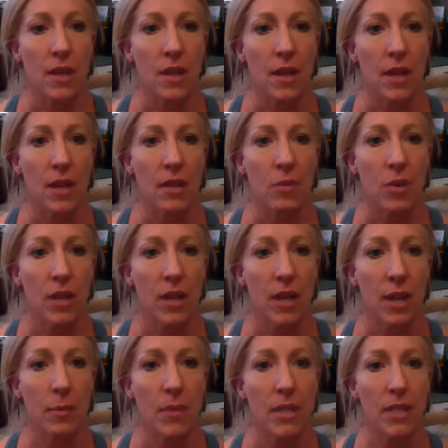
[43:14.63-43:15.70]
And we're going to
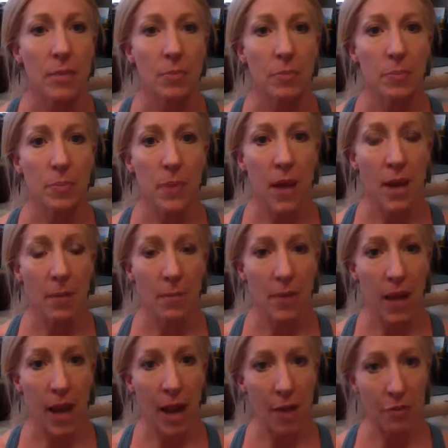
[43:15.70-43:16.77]
come into
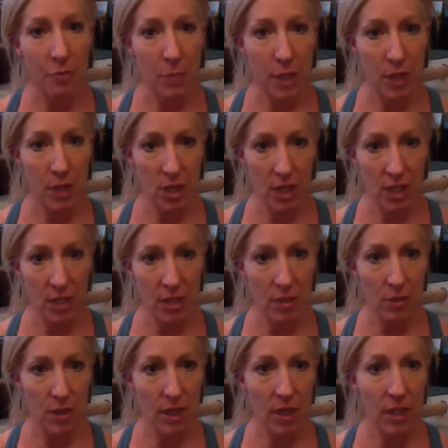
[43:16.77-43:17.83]
half pigeon. So
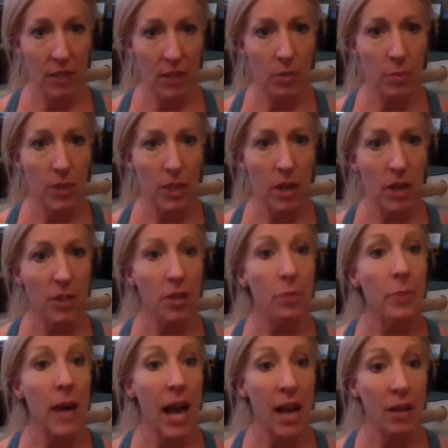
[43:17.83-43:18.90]
it can either be on your
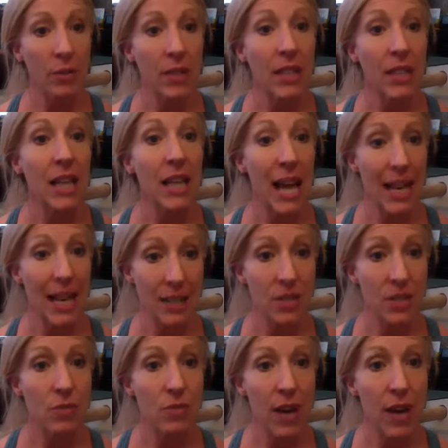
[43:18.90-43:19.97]
back,
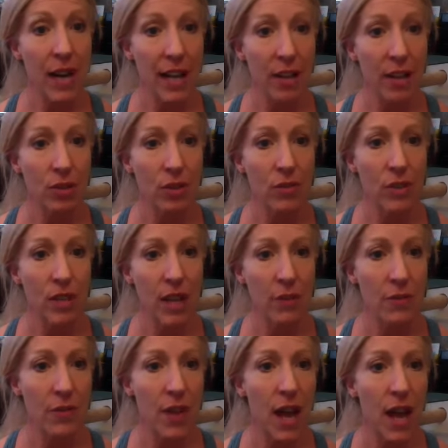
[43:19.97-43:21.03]
reclined, right ankle over
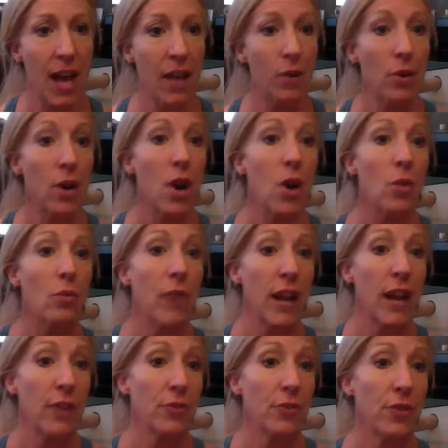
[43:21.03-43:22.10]
left thigh, or
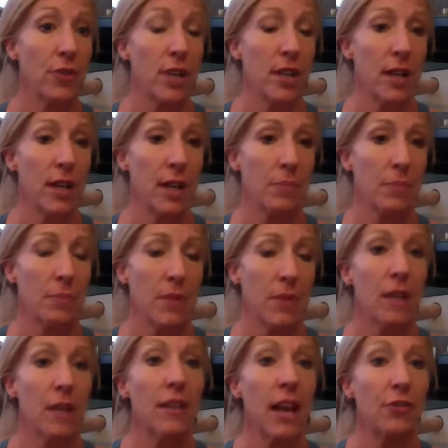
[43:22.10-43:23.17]
right foot,
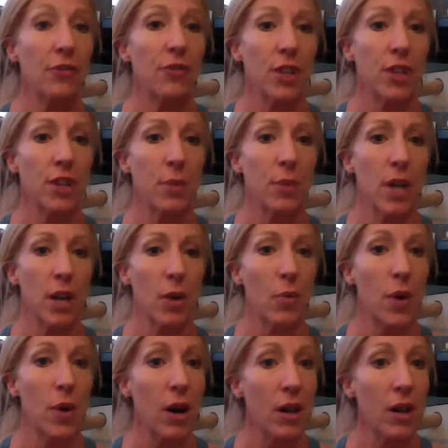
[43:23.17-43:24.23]
left foot could be on a
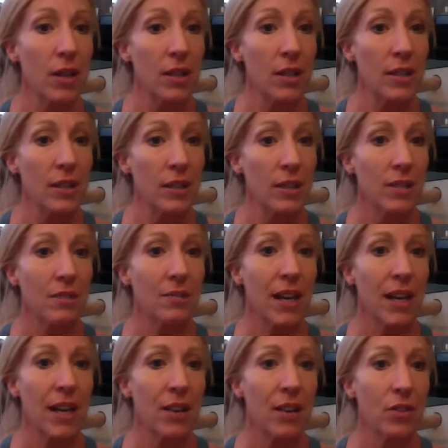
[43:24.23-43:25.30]
wall, right
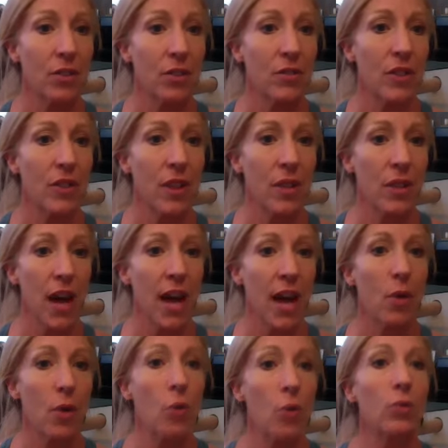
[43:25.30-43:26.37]
ankle over the thigh,
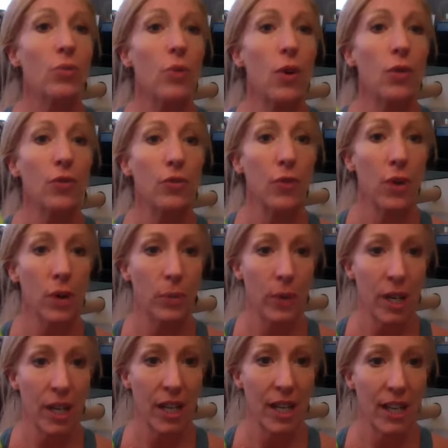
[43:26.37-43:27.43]
or roll
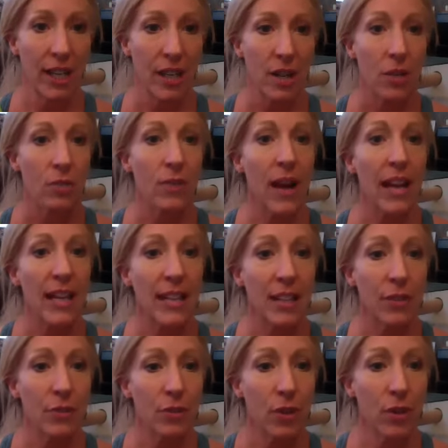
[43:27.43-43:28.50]
forward, right knee
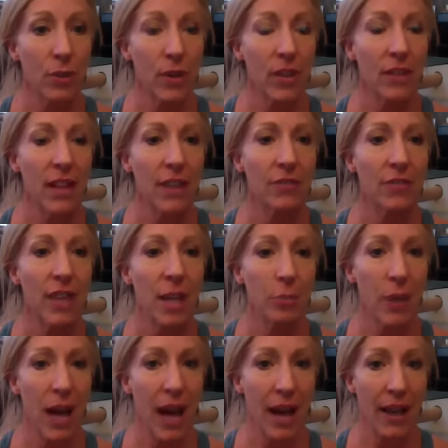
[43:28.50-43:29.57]
forward, left leg
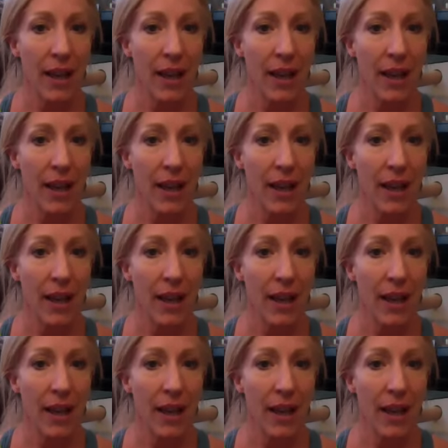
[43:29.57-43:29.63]
back,